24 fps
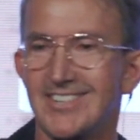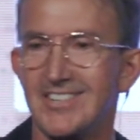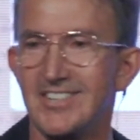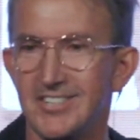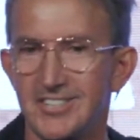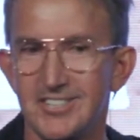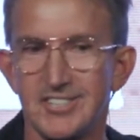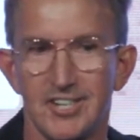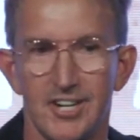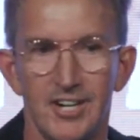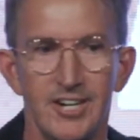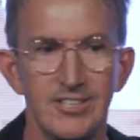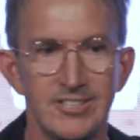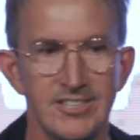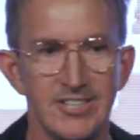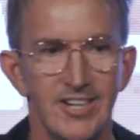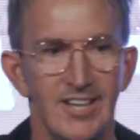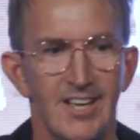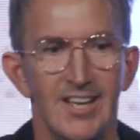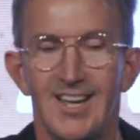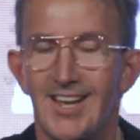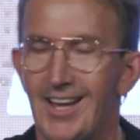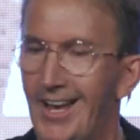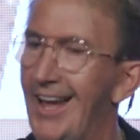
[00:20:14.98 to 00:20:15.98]
in your church.
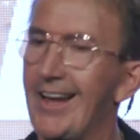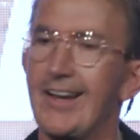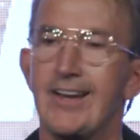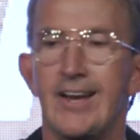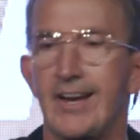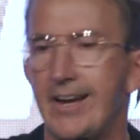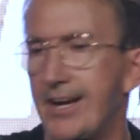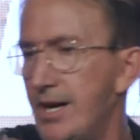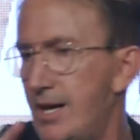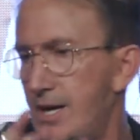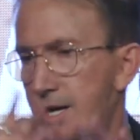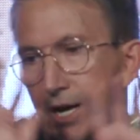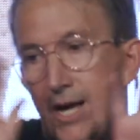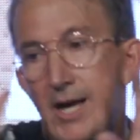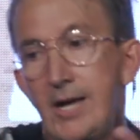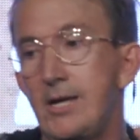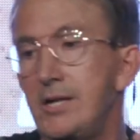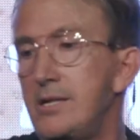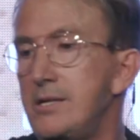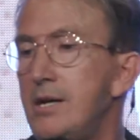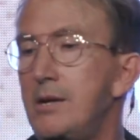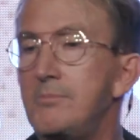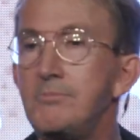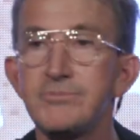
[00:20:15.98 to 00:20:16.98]

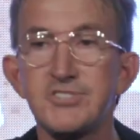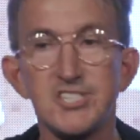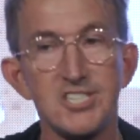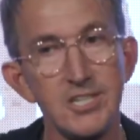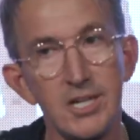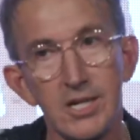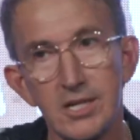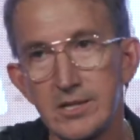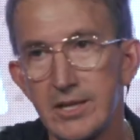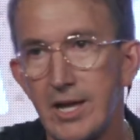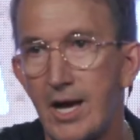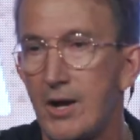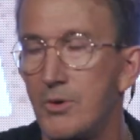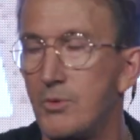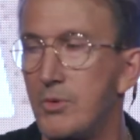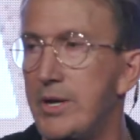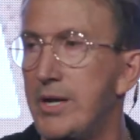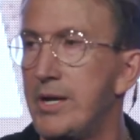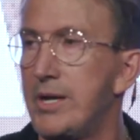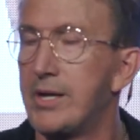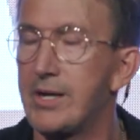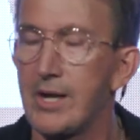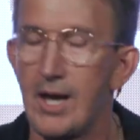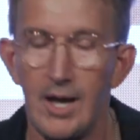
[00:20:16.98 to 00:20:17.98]
I'm sick that
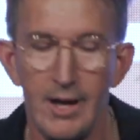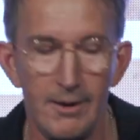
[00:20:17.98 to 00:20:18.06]
week.